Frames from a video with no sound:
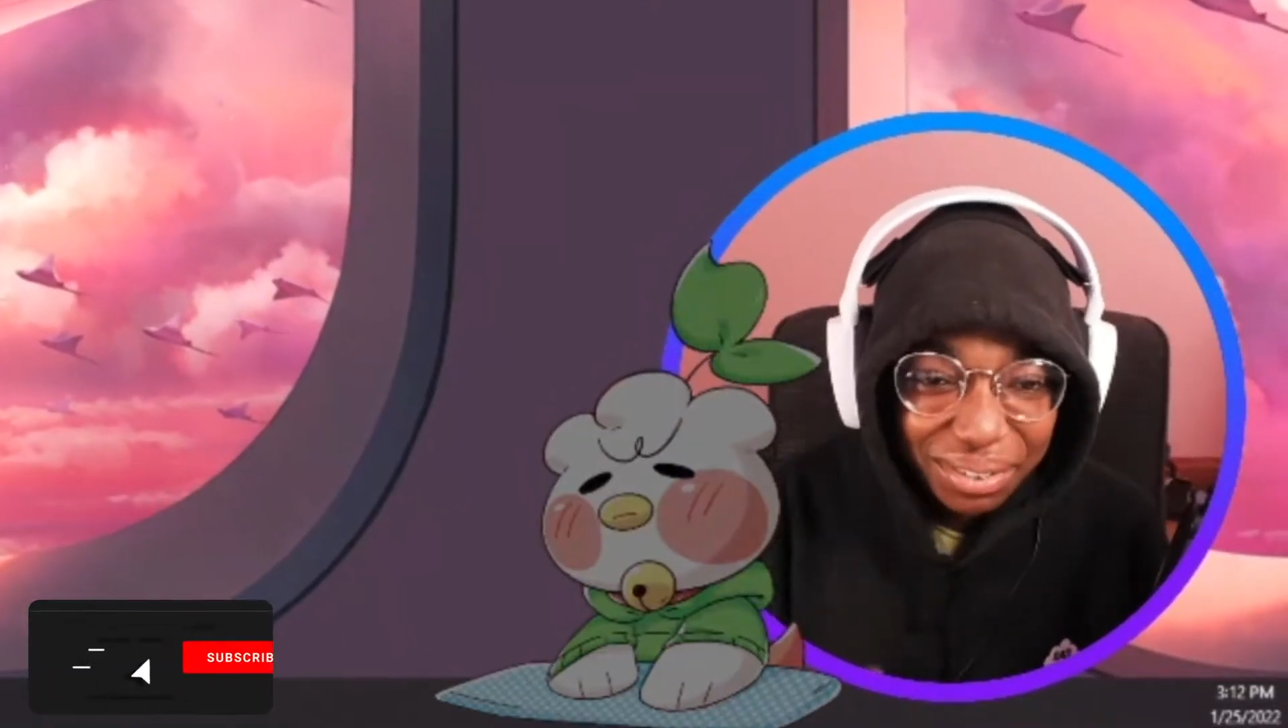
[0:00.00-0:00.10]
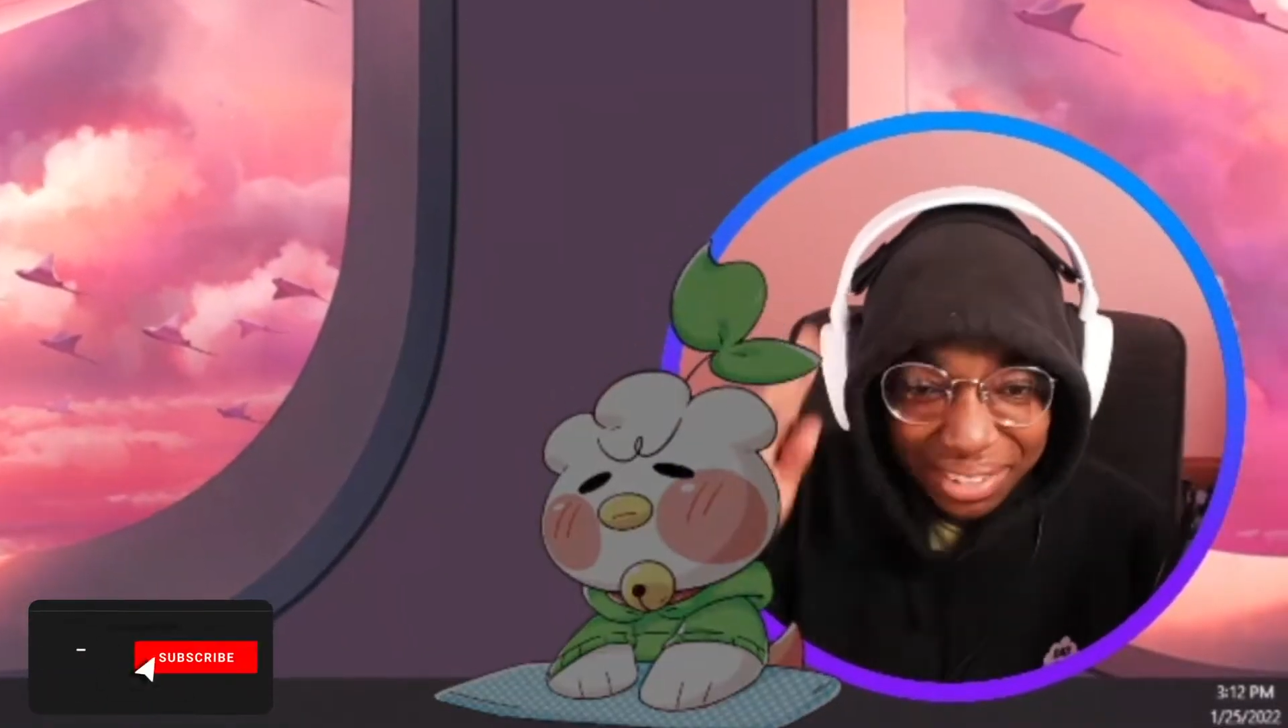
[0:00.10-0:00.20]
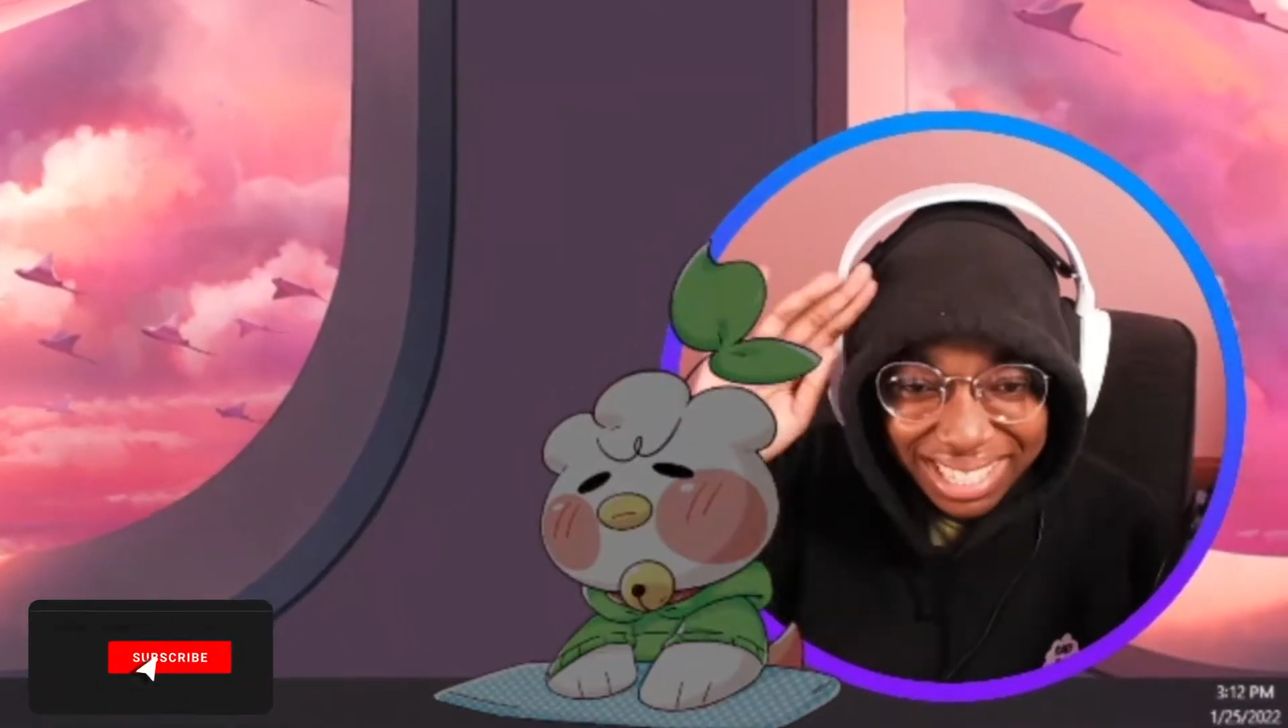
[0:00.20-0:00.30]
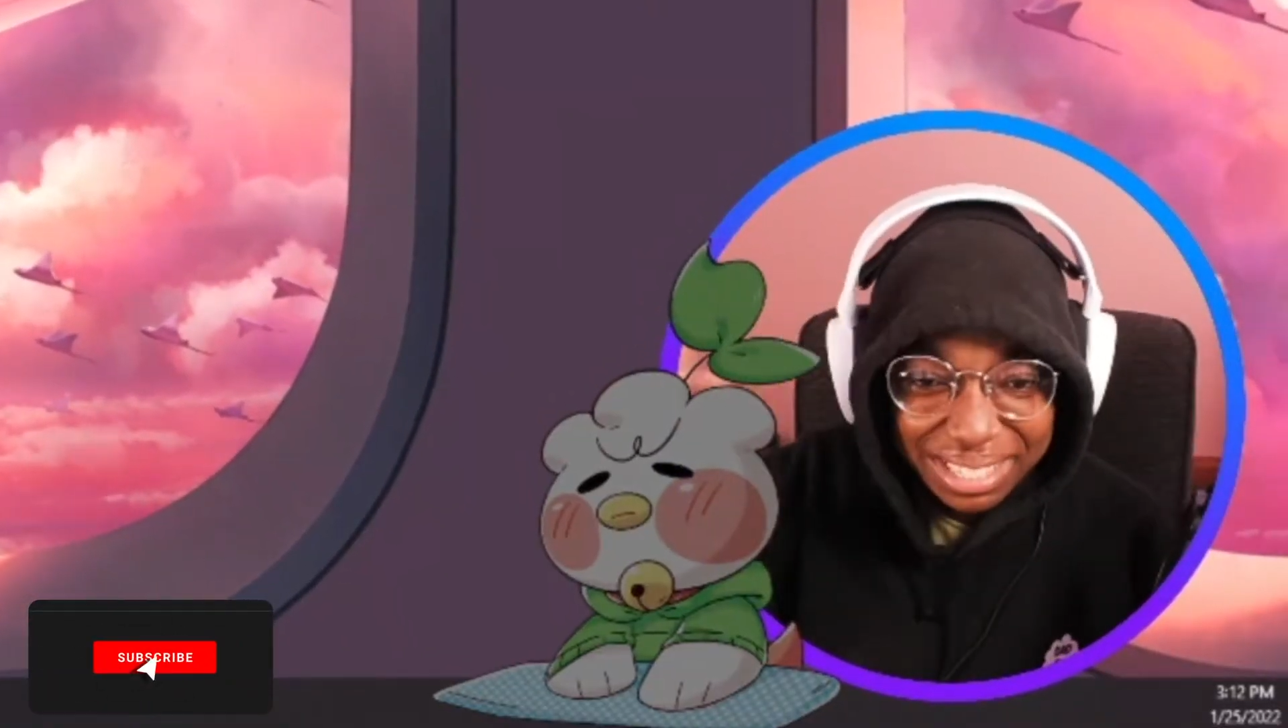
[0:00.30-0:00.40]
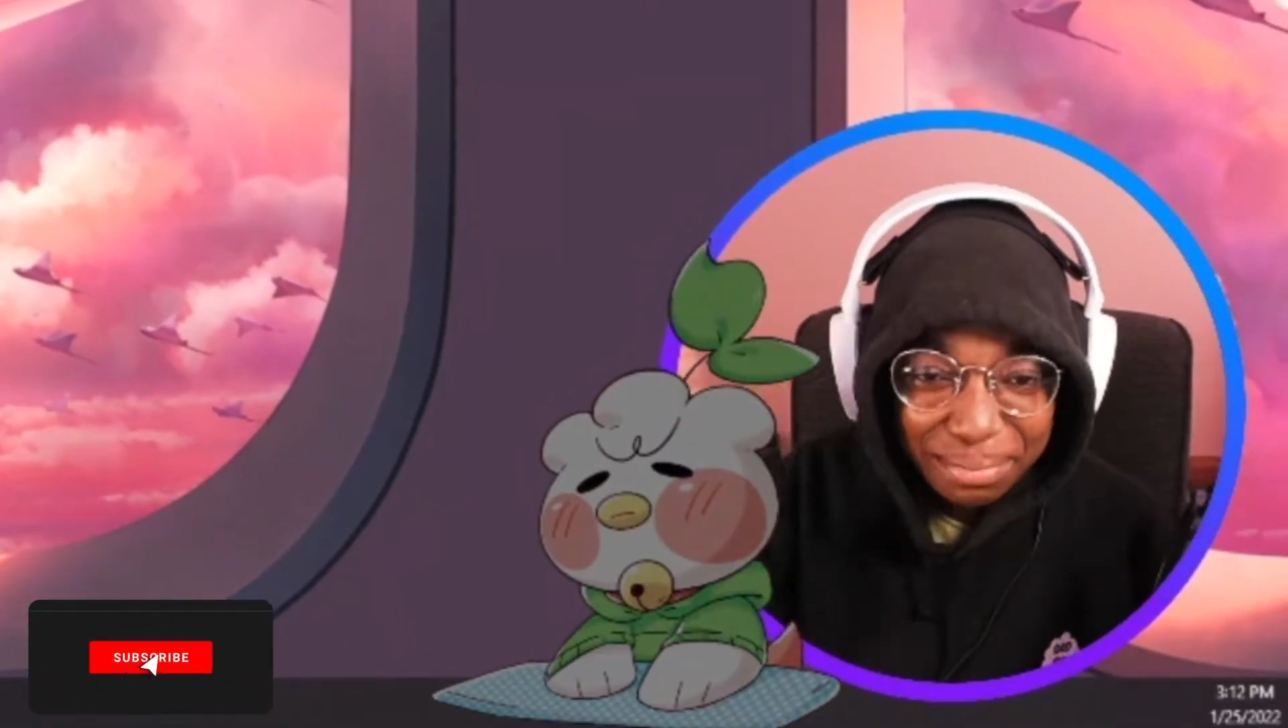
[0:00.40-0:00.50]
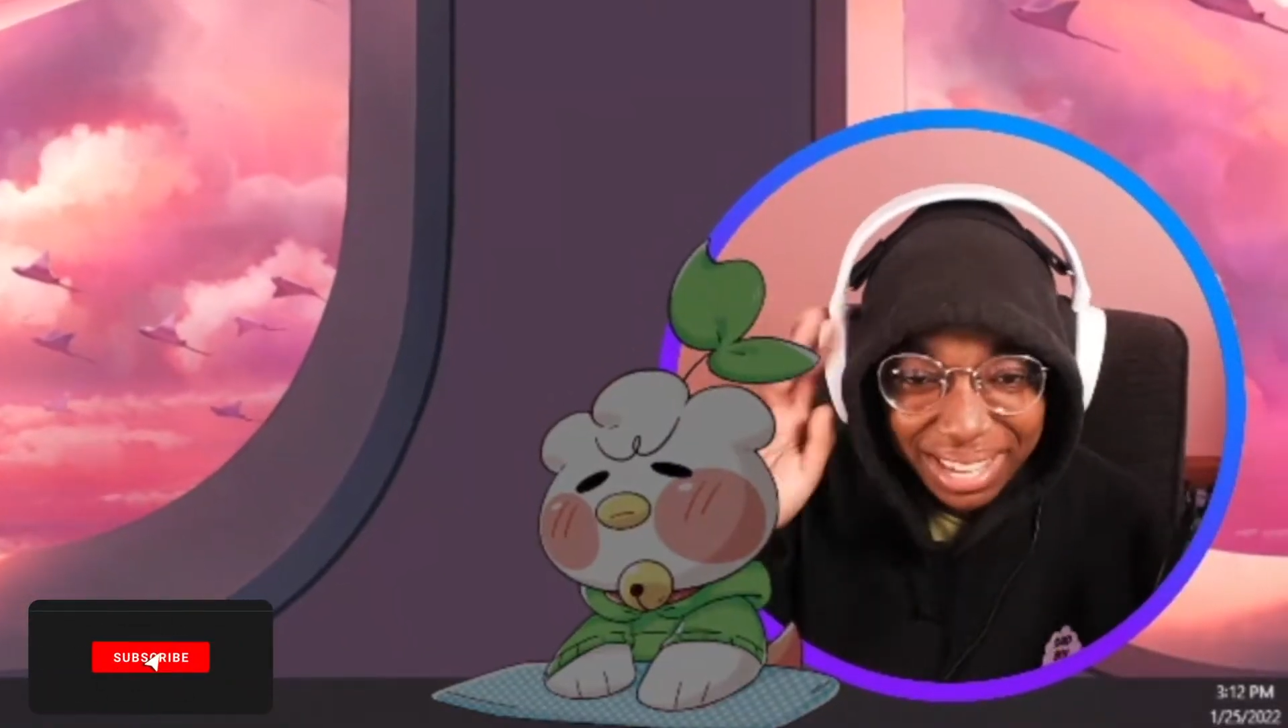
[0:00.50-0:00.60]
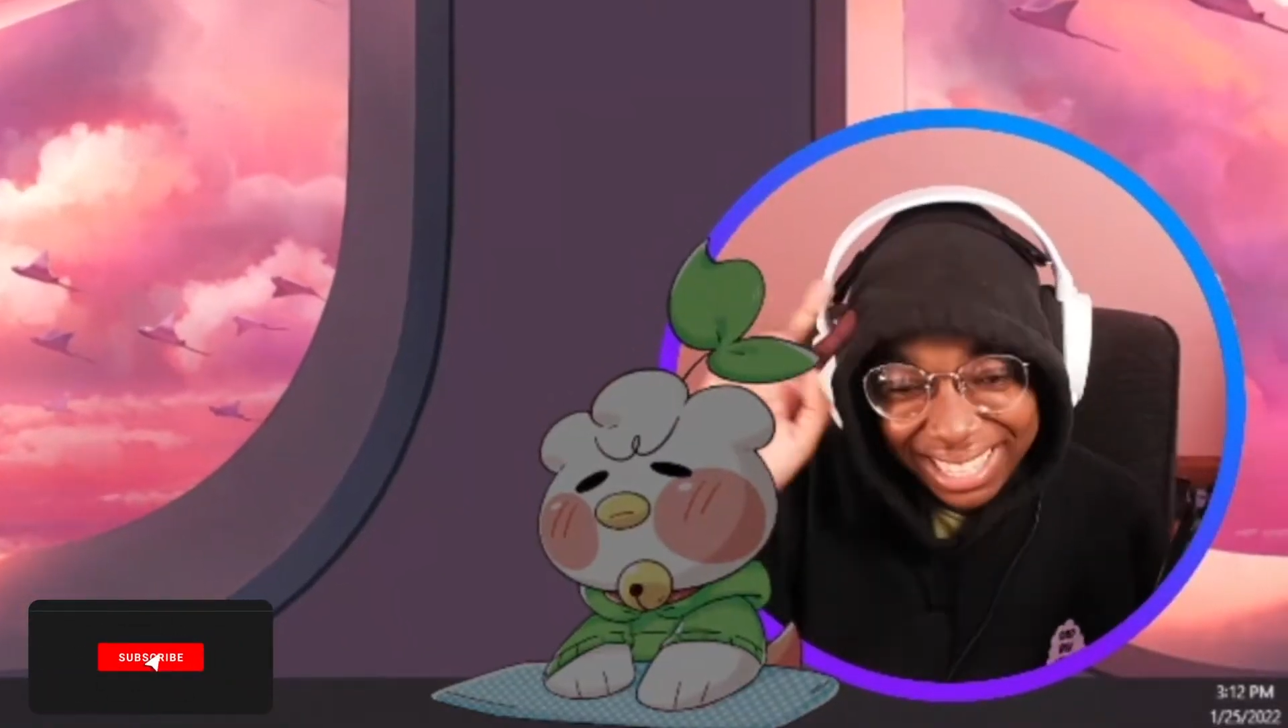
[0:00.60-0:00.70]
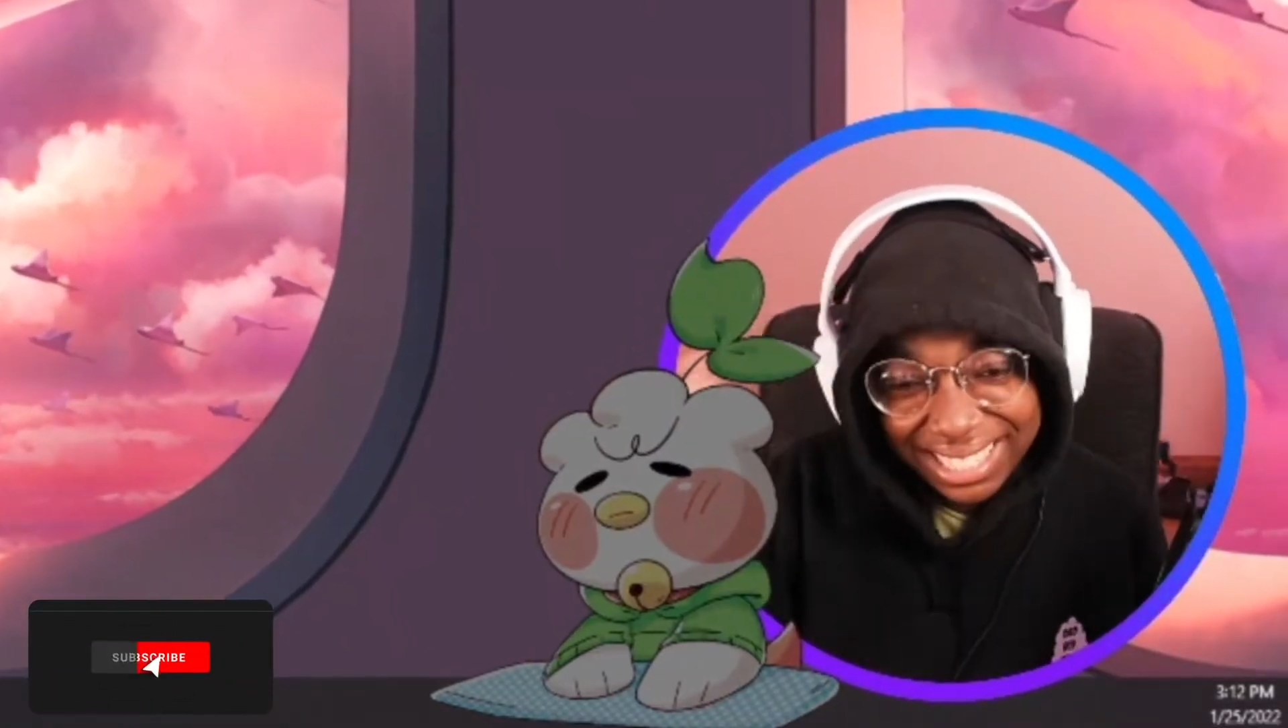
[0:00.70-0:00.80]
What is up, guys?